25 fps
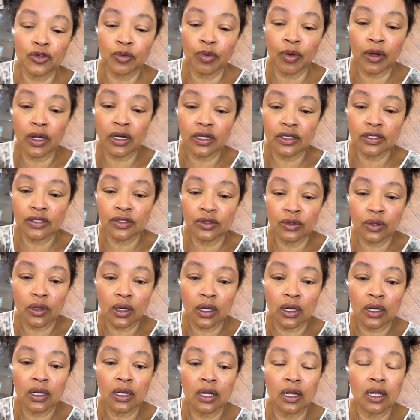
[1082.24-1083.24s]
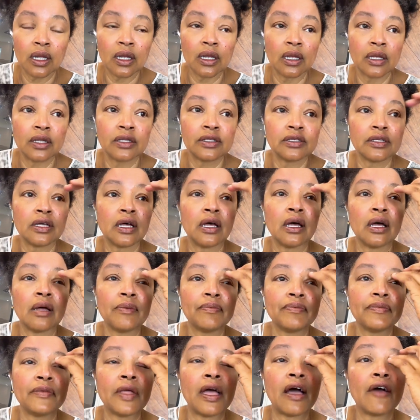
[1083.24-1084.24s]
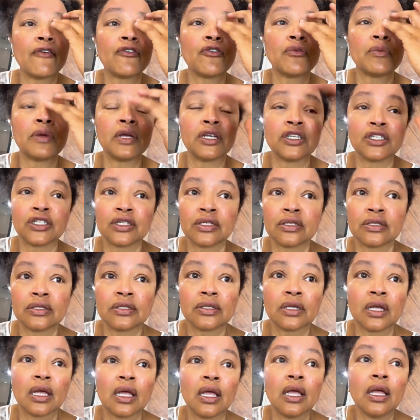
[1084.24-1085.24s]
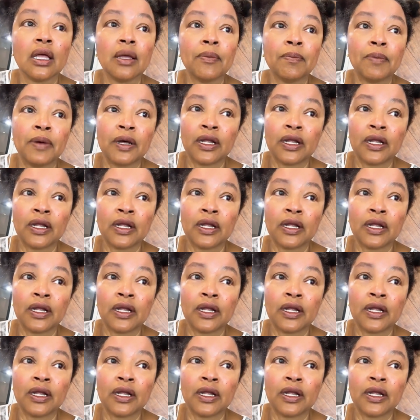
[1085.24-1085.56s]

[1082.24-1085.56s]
digital product store. It's affirmations.